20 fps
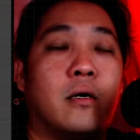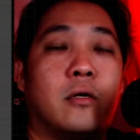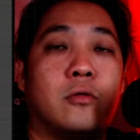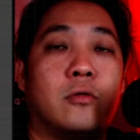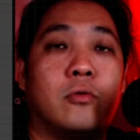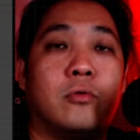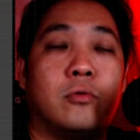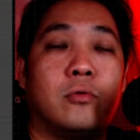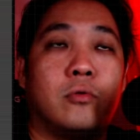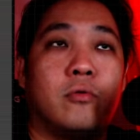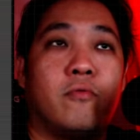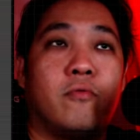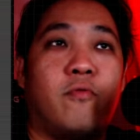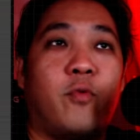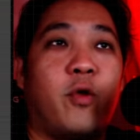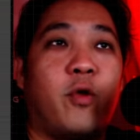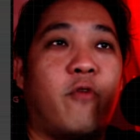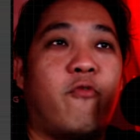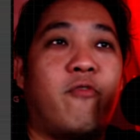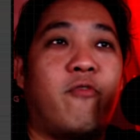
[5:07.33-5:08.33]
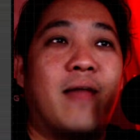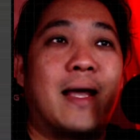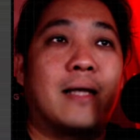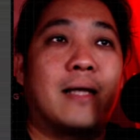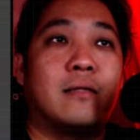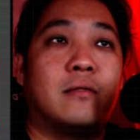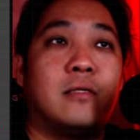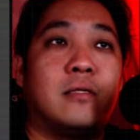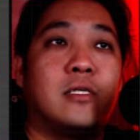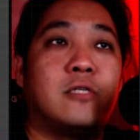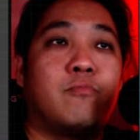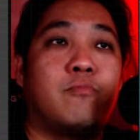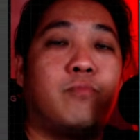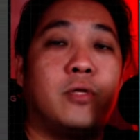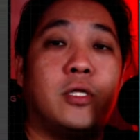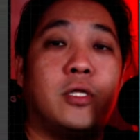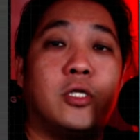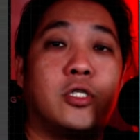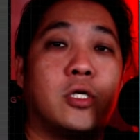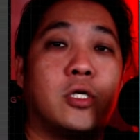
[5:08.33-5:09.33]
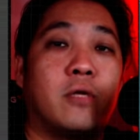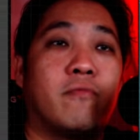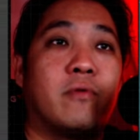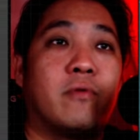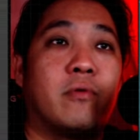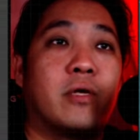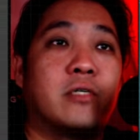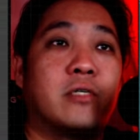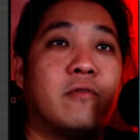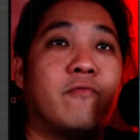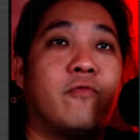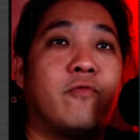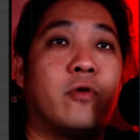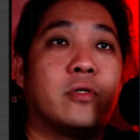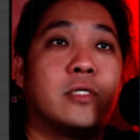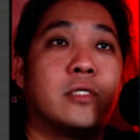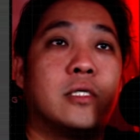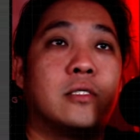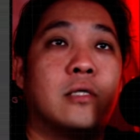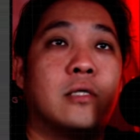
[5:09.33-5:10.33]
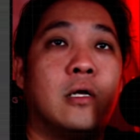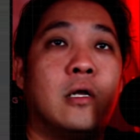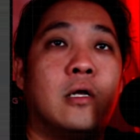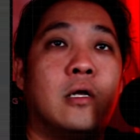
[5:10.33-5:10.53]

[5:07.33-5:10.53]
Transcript: to reflect this position of the Russian forces.